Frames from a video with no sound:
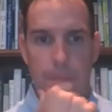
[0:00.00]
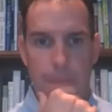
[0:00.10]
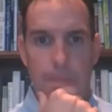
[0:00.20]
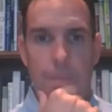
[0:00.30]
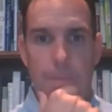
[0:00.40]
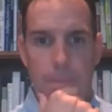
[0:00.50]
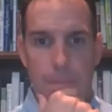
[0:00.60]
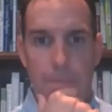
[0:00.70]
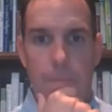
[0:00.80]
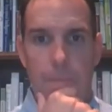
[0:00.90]

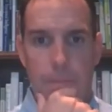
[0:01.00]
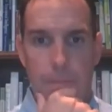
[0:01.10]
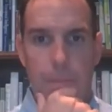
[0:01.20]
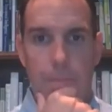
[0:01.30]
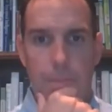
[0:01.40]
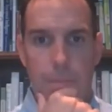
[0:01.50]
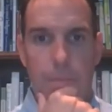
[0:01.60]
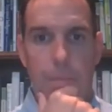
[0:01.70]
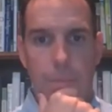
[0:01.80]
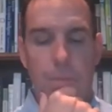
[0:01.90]

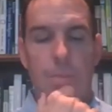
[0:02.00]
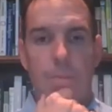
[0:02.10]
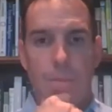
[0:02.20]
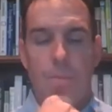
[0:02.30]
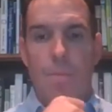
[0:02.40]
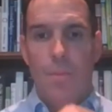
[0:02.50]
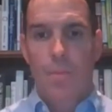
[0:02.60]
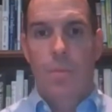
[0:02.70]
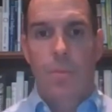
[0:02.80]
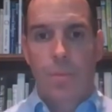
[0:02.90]

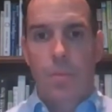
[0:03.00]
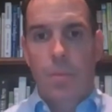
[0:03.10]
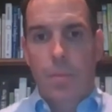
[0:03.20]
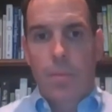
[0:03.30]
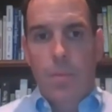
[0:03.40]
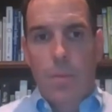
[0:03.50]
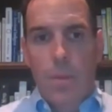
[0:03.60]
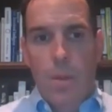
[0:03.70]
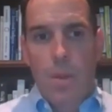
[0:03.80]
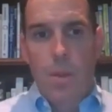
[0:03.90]

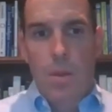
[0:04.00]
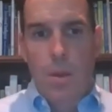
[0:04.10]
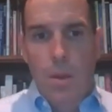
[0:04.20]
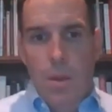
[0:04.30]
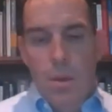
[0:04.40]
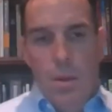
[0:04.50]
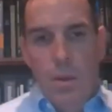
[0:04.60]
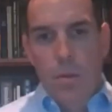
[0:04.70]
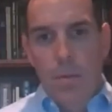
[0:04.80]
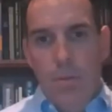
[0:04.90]

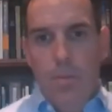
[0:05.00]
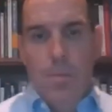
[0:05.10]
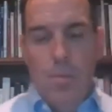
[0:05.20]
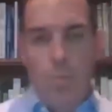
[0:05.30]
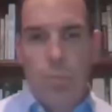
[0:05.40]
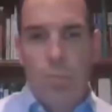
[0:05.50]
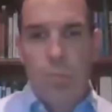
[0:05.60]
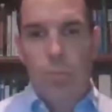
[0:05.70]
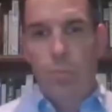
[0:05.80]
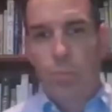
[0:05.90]

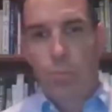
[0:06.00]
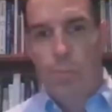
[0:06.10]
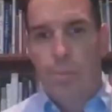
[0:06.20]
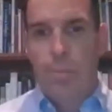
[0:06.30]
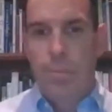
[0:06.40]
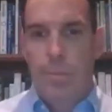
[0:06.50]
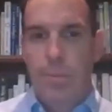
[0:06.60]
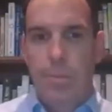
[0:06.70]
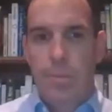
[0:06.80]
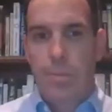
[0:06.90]

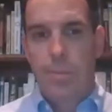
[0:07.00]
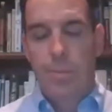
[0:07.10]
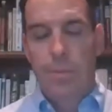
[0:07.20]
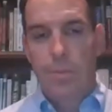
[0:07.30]
No words are spoken by the person on screen.